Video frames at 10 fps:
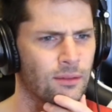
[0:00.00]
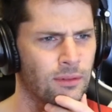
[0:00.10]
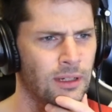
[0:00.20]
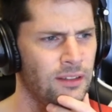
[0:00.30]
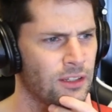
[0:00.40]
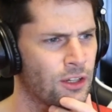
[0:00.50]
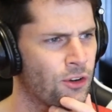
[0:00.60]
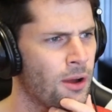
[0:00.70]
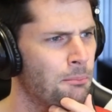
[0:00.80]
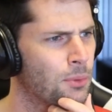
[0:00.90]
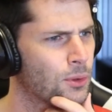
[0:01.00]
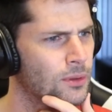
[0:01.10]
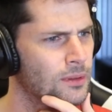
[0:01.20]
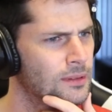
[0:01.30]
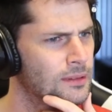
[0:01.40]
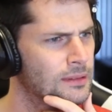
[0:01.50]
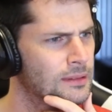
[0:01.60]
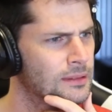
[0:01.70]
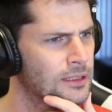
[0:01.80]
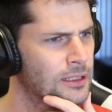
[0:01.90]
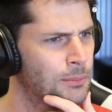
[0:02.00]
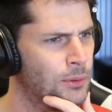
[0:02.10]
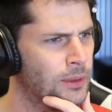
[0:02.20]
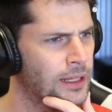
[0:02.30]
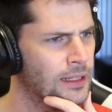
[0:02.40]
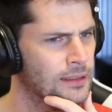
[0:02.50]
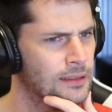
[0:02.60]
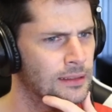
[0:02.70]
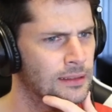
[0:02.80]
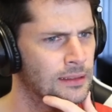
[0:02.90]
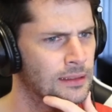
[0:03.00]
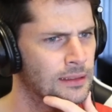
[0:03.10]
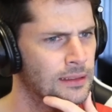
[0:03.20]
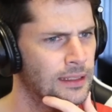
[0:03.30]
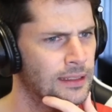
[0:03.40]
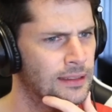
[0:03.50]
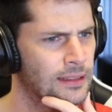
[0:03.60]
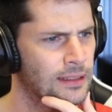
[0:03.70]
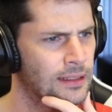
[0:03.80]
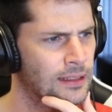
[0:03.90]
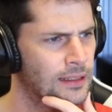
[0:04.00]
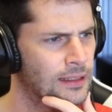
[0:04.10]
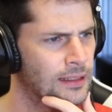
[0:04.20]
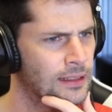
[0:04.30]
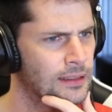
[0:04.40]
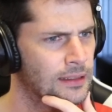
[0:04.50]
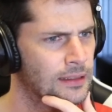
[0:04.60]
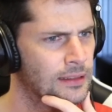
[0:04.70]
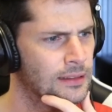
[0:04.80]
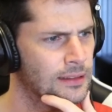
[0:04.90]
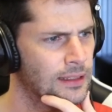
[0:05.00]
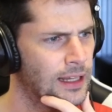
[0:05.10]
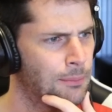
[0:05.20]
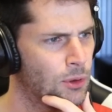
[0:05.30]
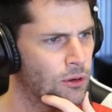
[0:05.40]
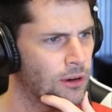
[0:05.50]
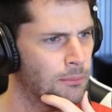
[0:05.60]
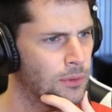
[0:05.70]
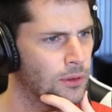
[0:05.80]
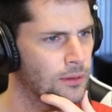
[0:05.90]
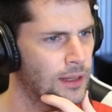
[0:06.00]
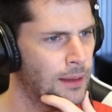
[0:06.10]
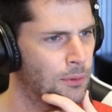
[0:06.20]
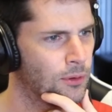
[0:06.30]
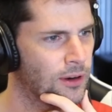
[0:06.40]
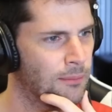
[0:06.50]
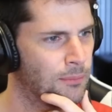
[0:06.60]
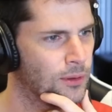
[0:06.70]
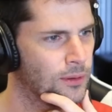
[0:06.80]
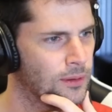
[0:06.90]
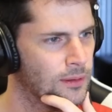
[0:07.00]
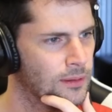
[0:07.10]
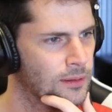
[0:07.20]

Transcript: What is a crumble? Oh boy. It's a uh, apple crumble, apple crumble.